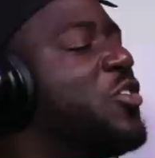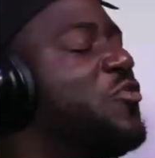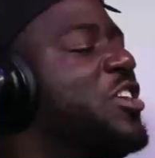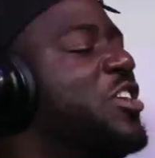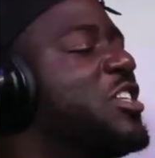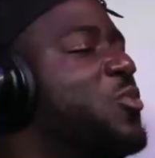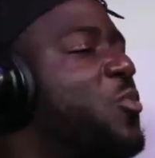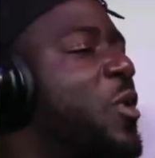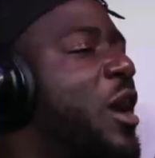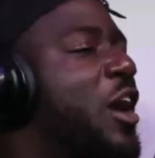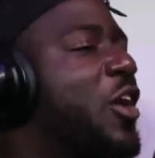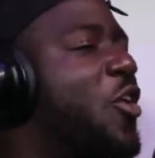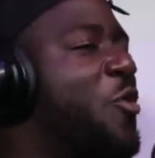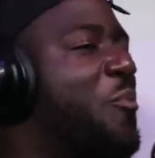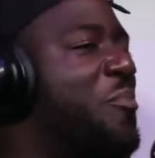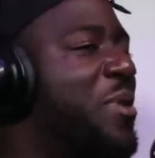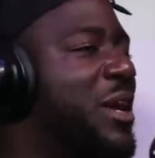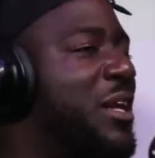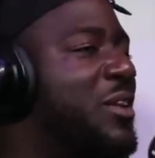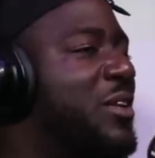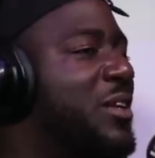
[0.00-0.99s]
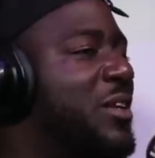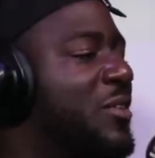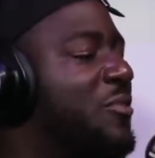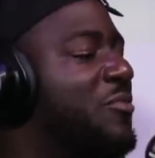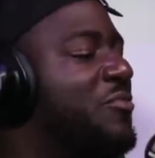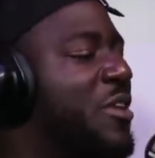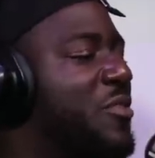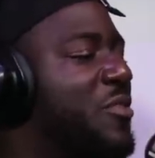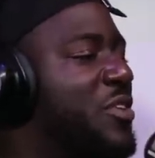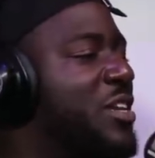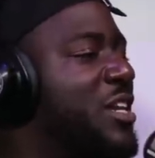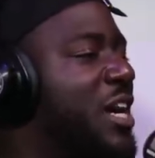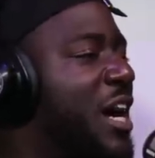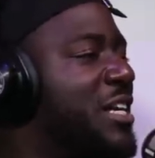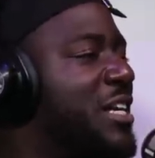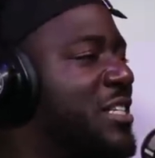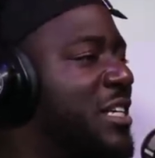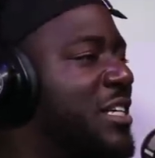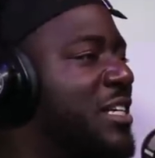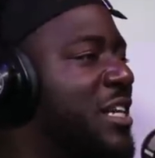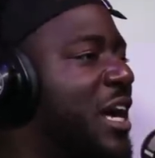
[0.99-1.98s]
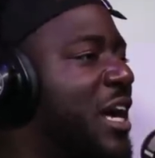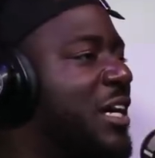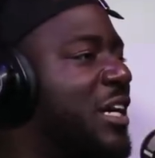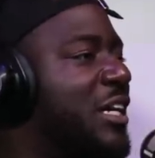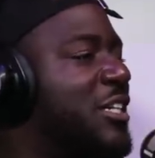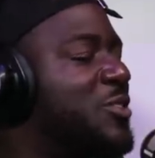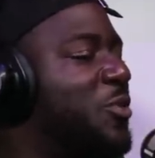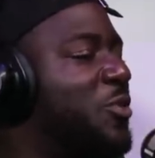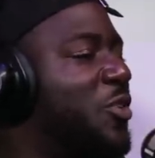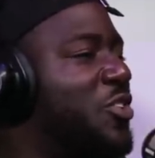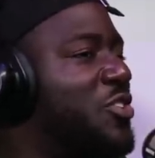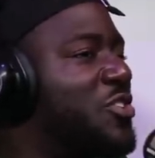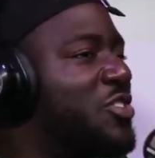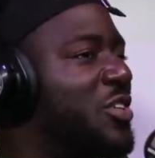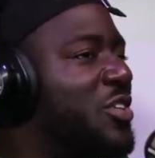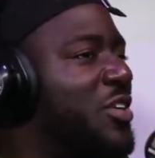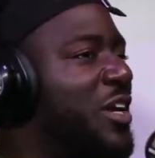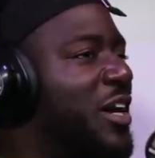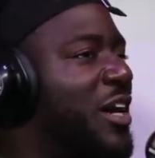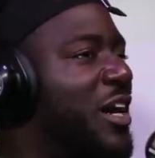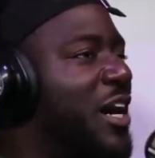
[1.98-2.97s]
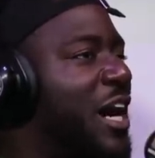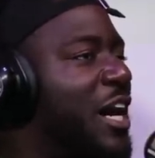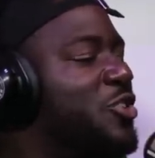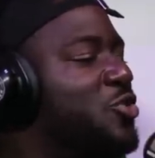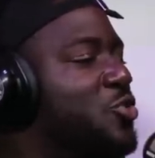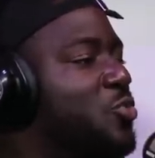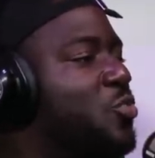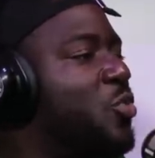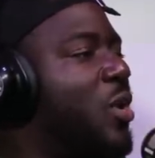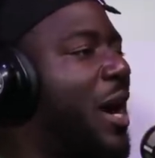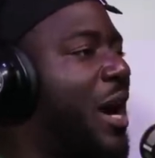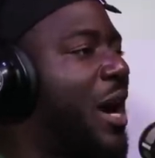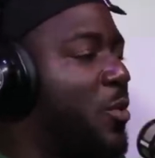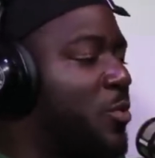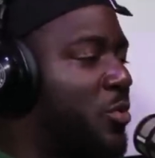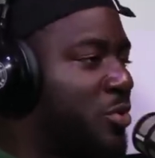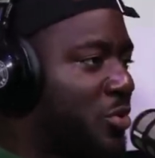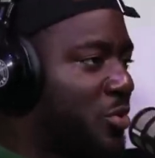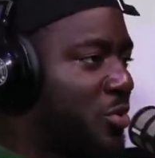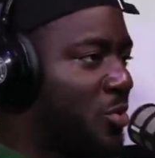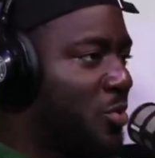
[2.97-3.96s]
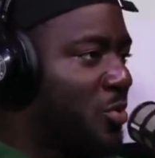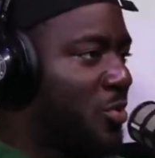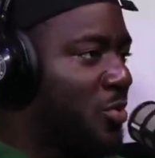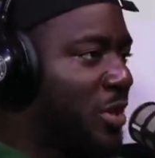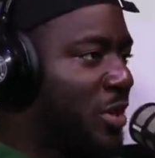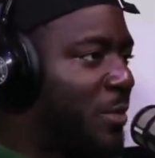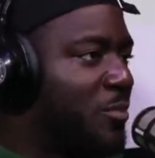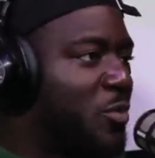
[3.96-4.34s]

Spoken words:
But the reason why I go to bed very nice at night, yeah, is because I do what I want to do.